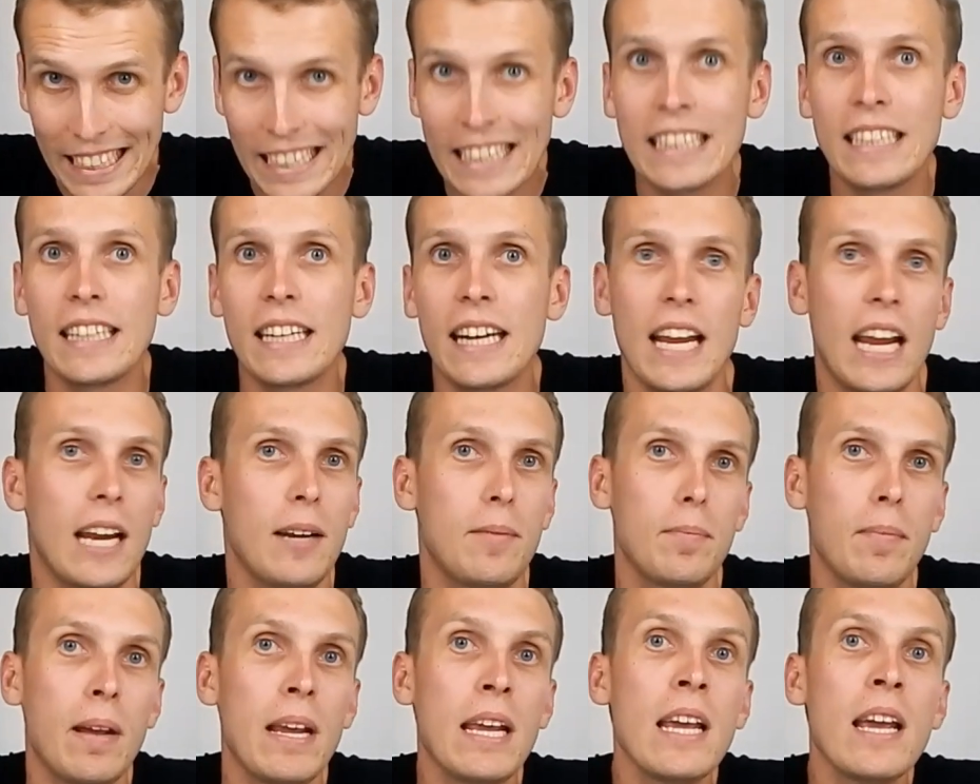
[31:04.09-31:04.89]
He
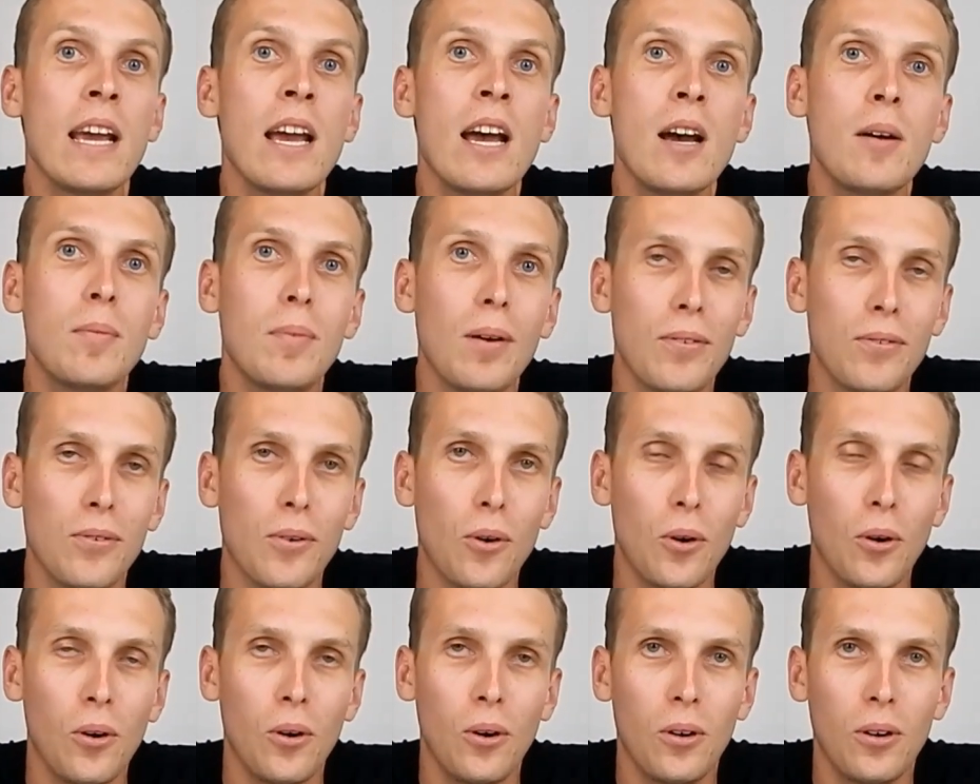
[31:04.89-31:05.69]
didn't hit me
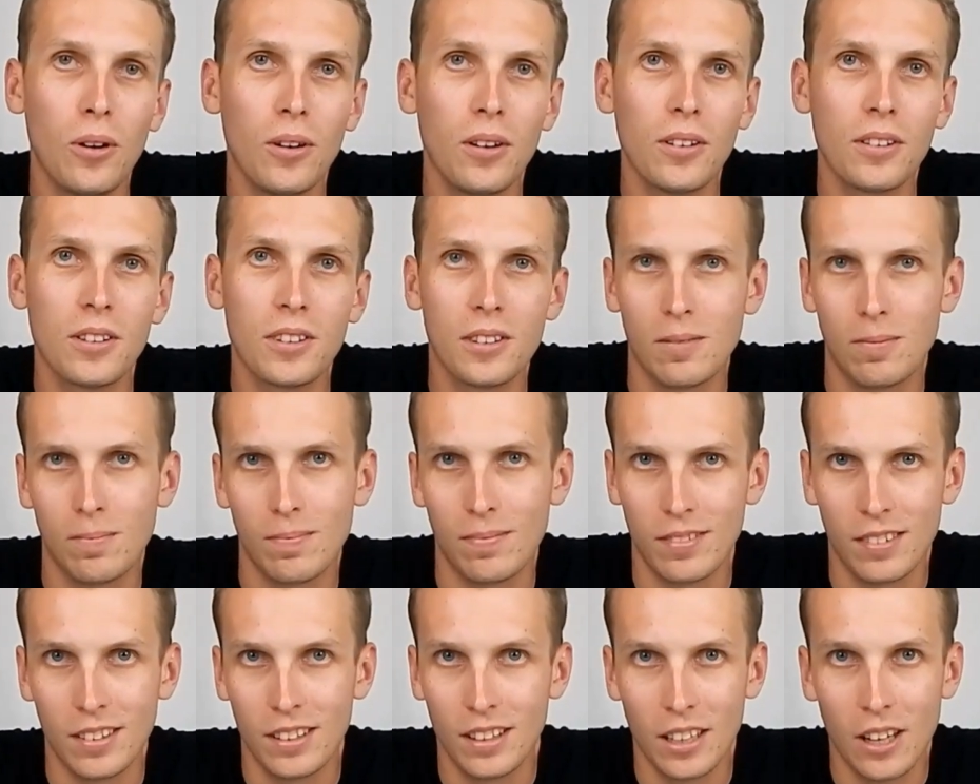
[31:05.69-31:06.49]

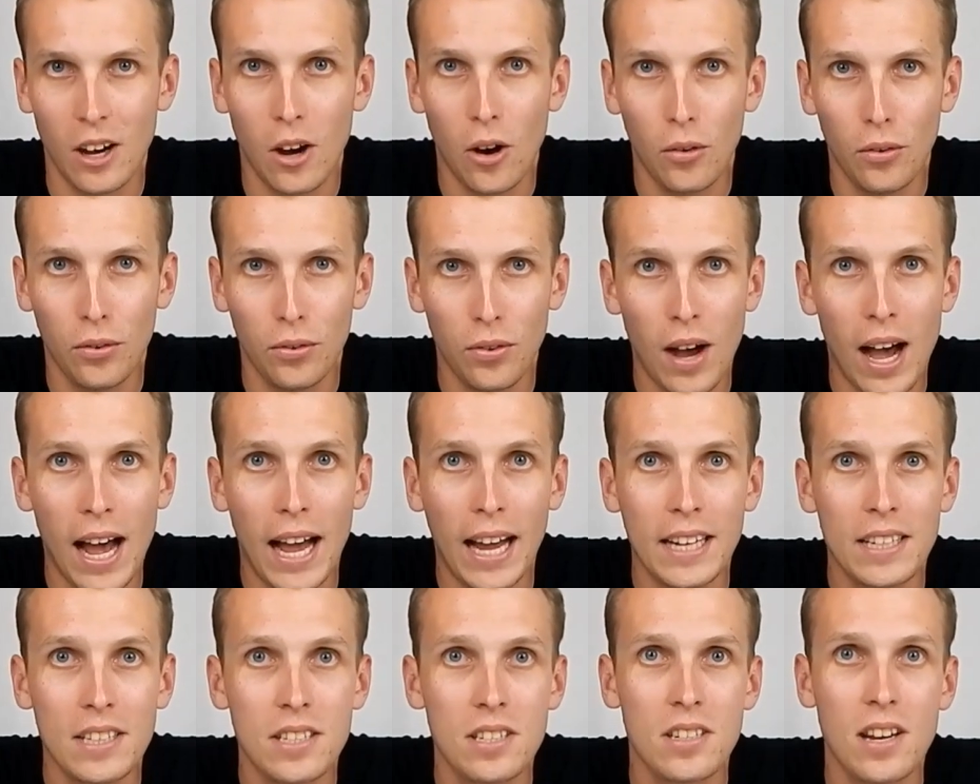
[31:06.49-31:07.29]
before the whole
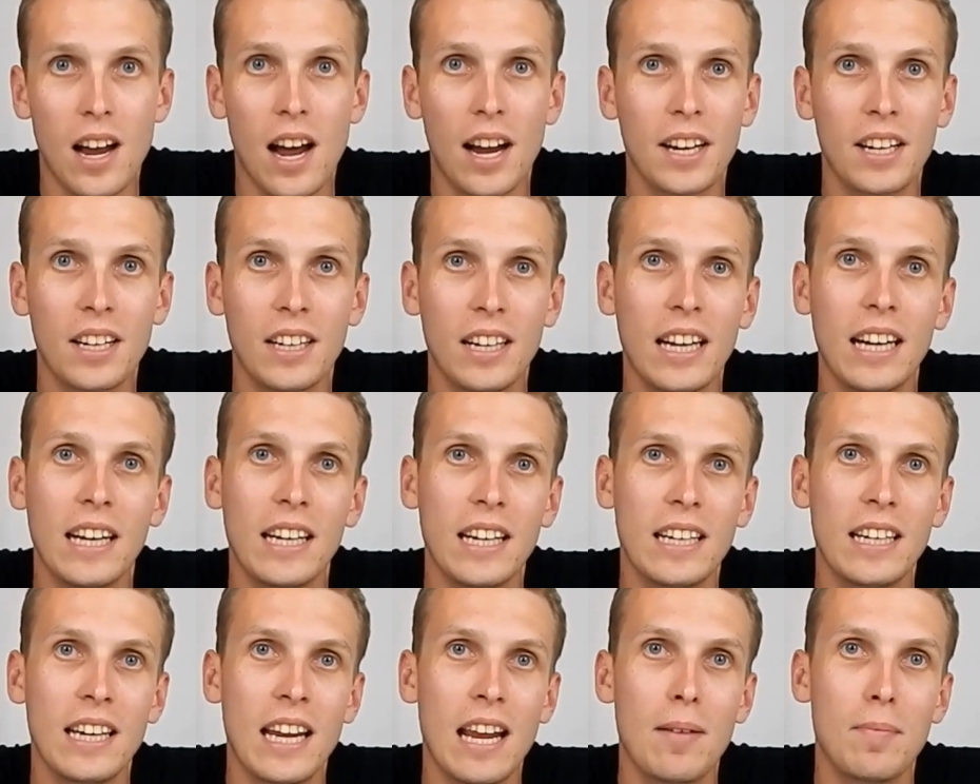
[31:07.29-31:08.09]
fight had started,
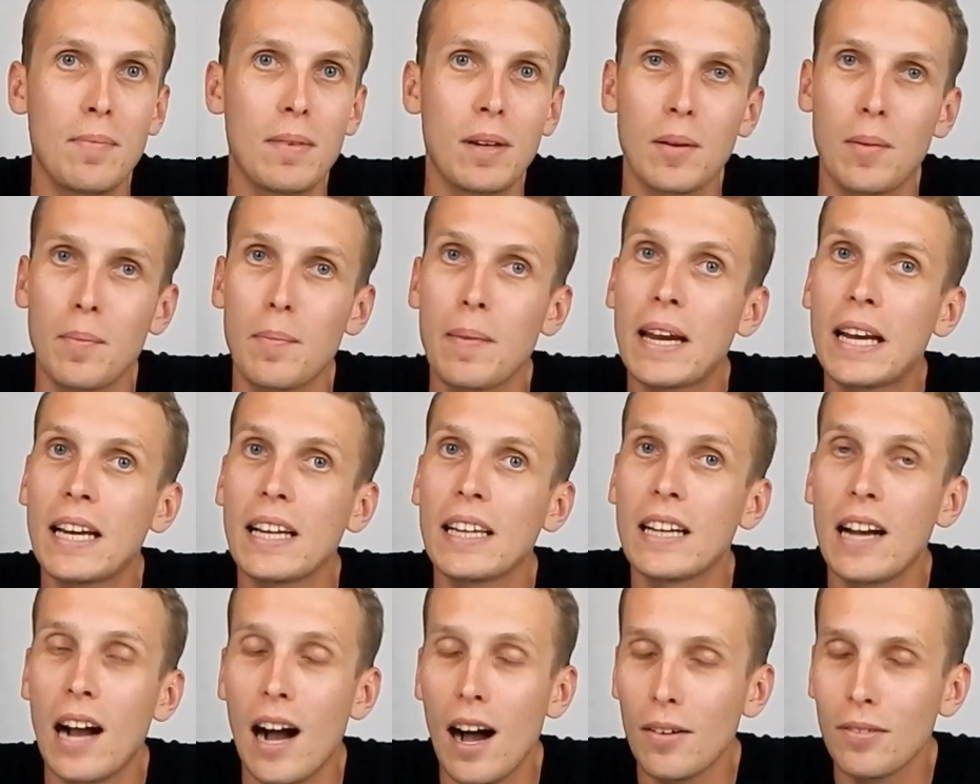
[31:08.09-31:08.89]
and he didn't hit me
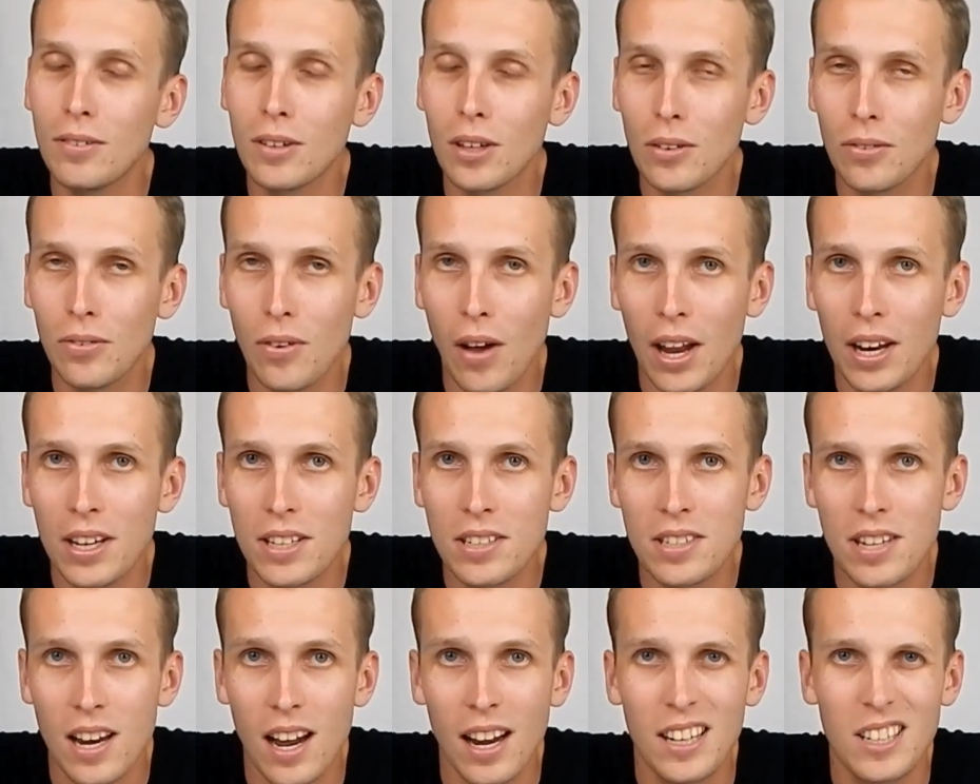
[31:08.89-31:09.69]
immediately after the
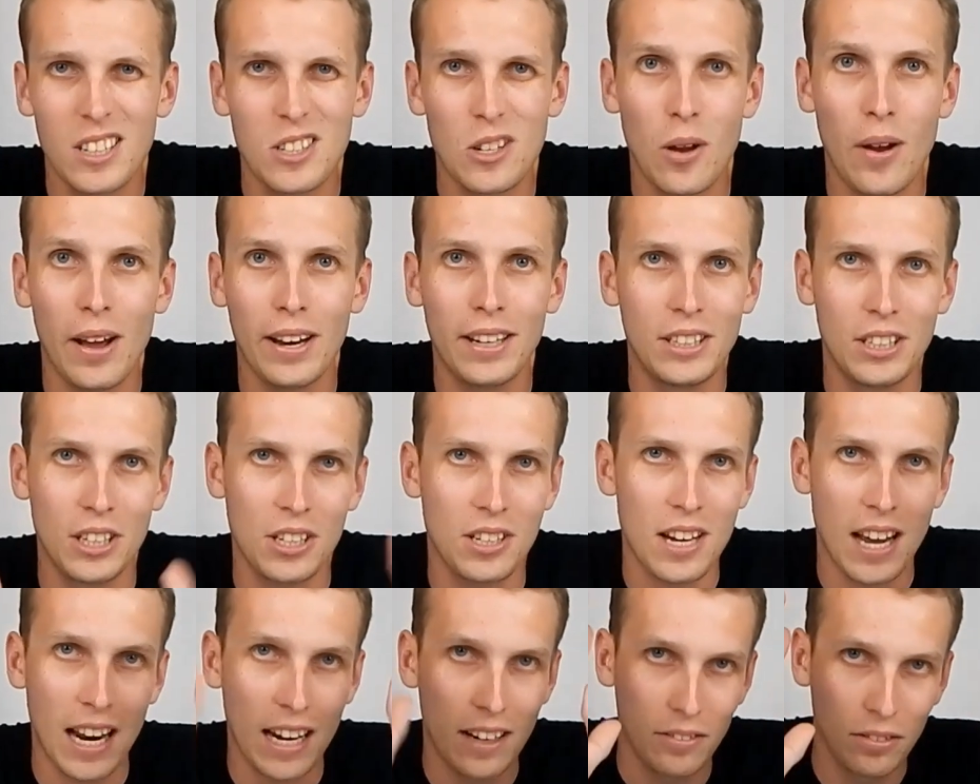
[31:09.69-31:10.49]
fight had started, so
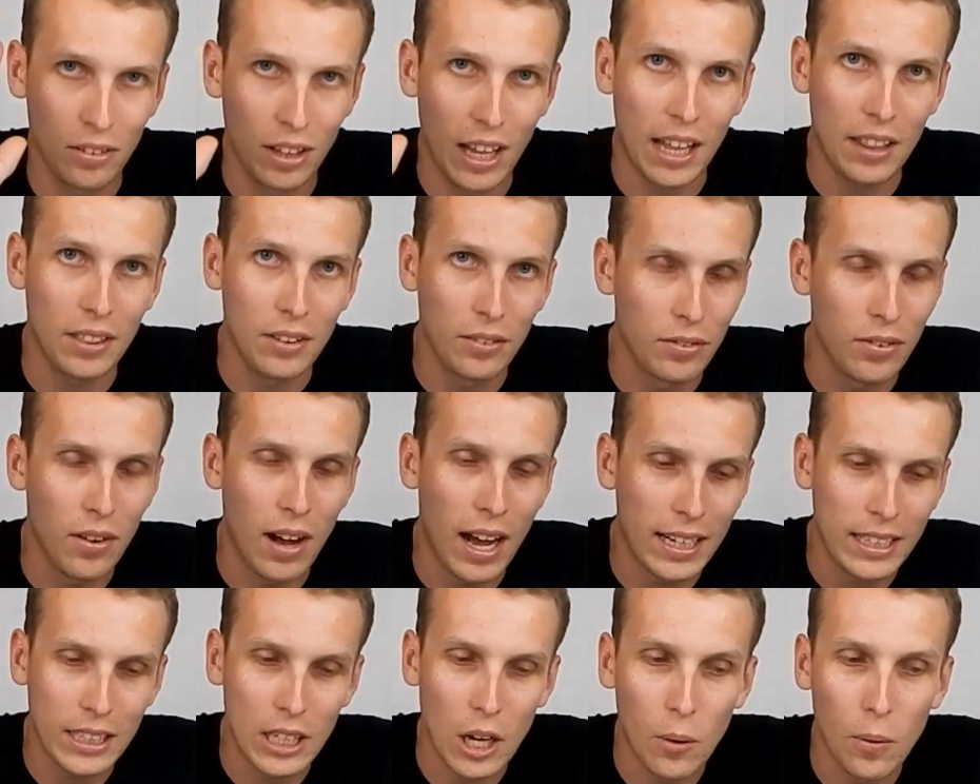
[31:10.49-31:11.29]
I just kind of let
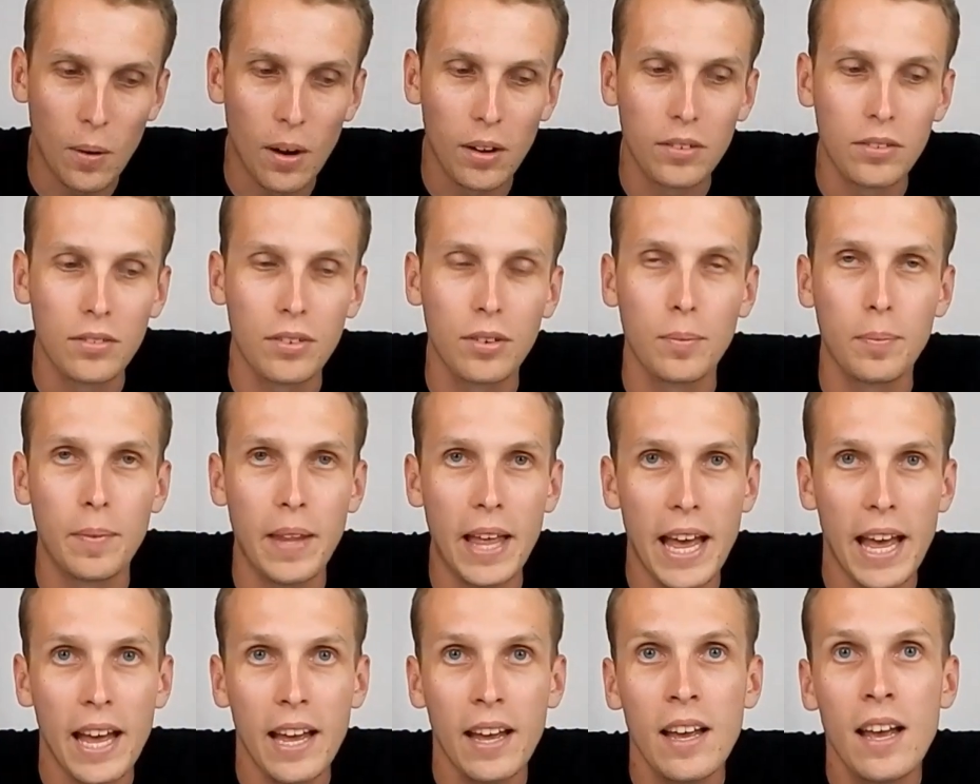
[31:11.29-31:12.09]
the fight go on
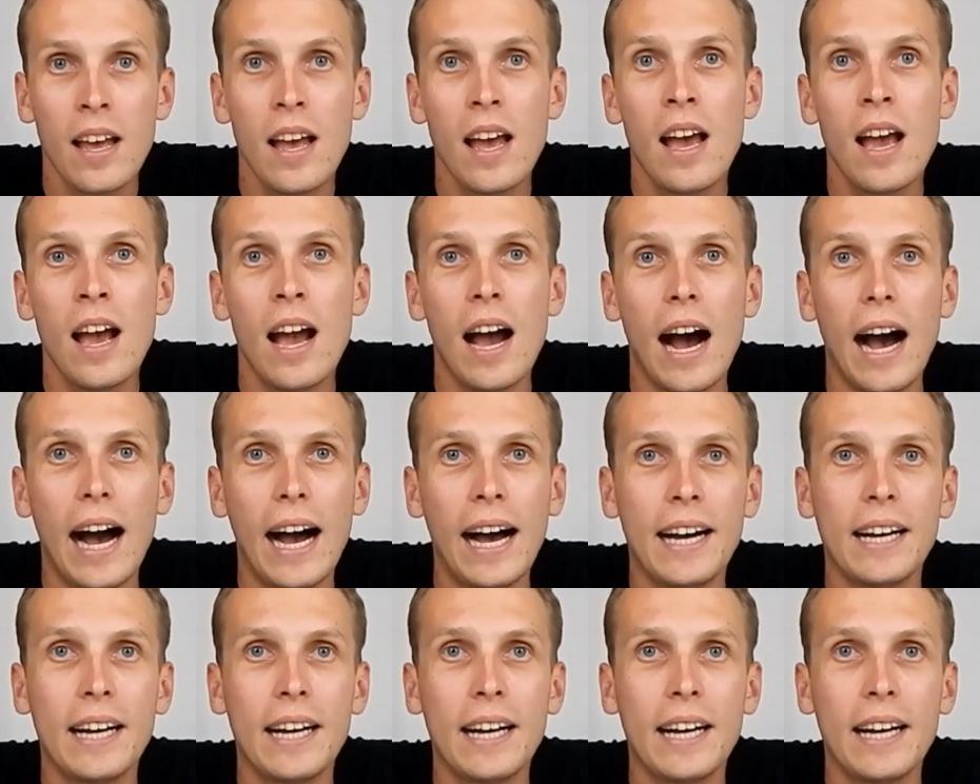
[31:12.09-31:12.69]
from there.